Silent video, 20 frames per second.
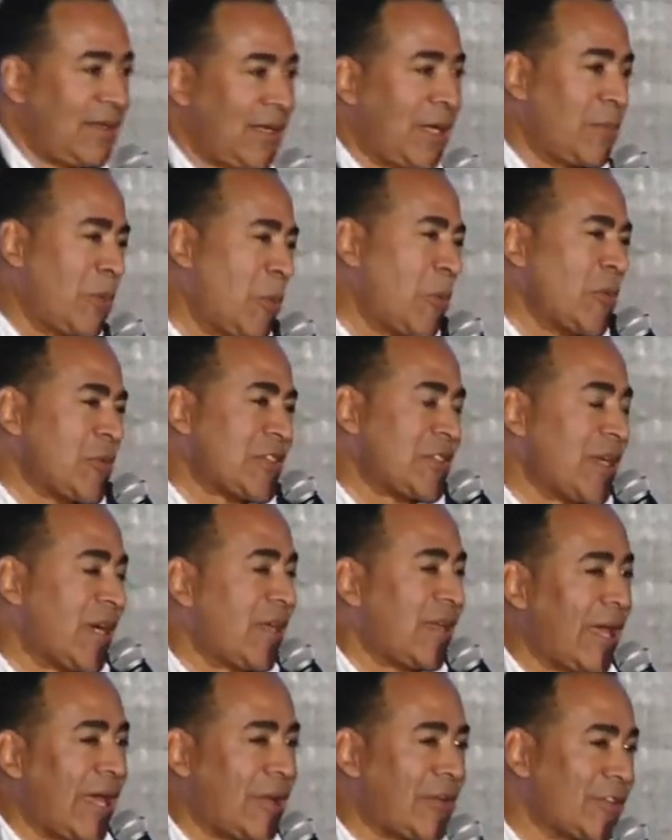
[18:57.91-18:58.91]
I'm almost
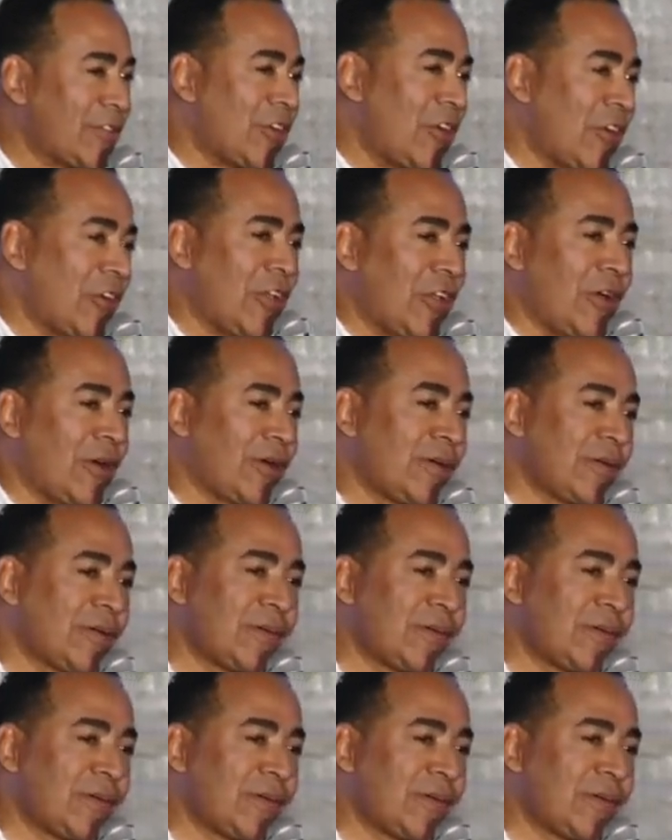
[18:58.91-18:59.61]
done. I don't talk long.